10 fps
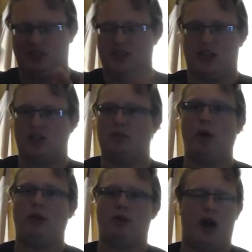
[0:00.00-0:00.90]
this is not a
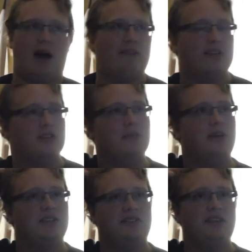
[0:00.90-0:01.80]
spoiler, obviously,
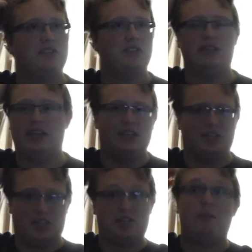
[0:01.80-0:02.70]
because eventually they
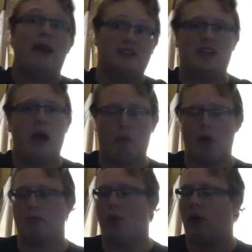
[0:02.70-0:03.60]
get into space at
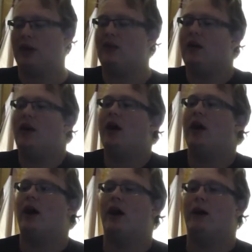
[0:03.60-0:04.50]
one point.
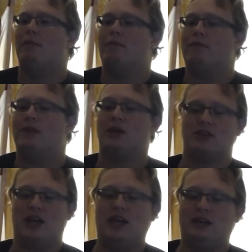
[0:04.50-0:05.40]

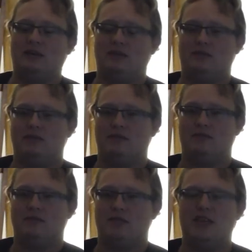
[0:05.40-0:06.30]
There's a
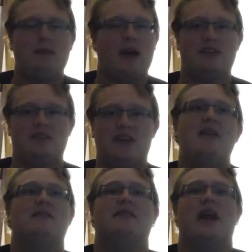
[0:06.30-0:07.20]

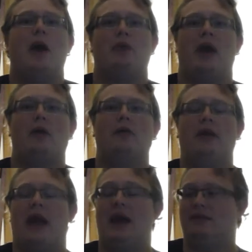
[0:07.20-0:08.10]
T-10
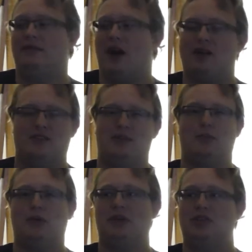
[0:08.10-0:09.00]
countdown, and Hans
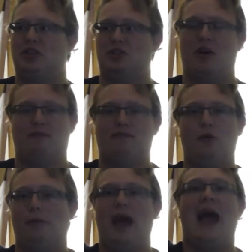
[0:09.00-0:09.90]
Zimmer is just on
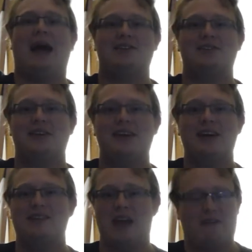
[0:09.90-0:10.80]
full blast,
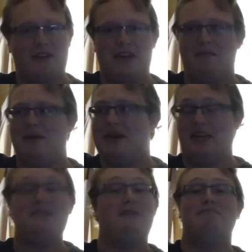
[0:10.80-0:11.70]
deafening
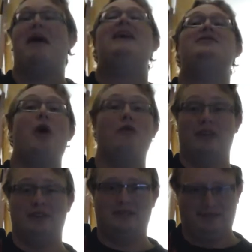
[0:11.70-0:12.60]
even
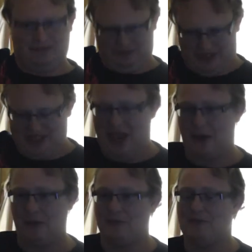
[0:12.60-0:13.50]
Beethoven. That's
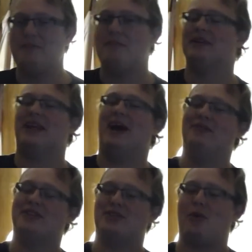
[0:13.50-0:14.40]
how
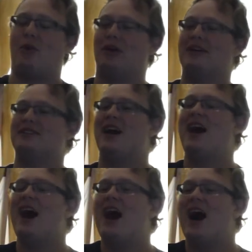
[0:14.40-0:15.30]
loud this score is.